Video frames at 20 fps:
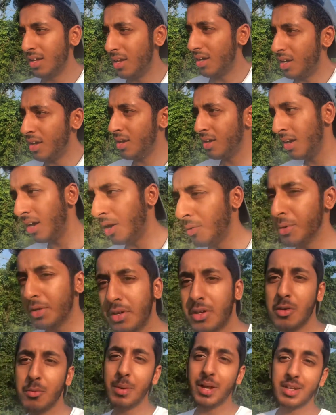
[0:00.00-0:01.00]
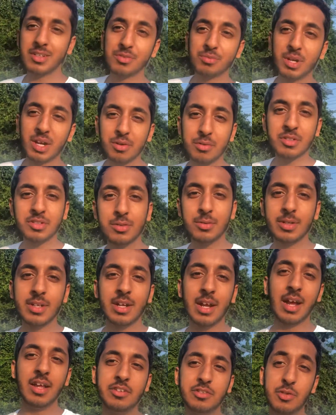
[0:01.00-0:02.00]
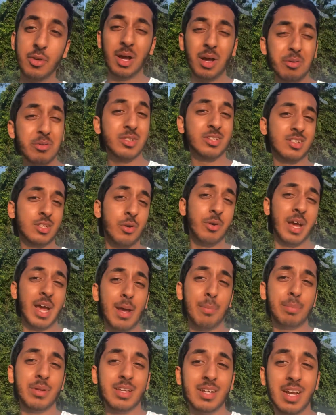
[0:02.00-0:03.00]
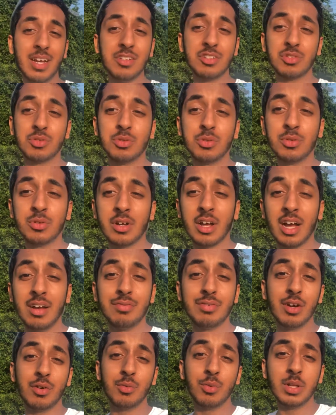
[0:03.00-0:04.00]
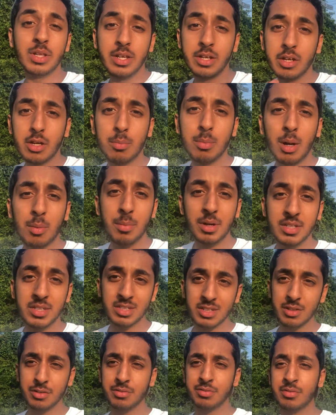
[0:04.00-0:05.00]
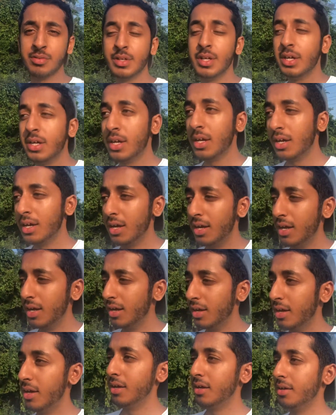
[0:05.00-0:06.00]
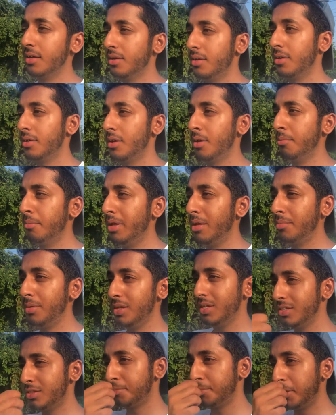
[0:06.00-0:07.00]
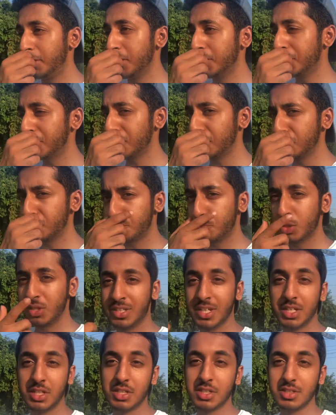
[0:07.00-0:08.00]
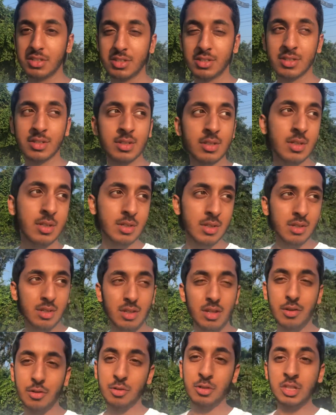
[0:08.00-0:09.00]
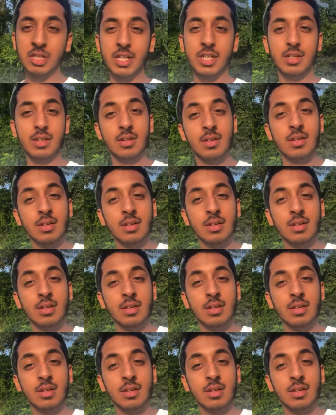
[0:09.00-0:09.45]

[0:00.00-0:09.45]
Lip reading: I want to go back to what I was doing in high school. I was so happy in high school. I felt really good about myself. And maybe it's because I was pretentious little shit.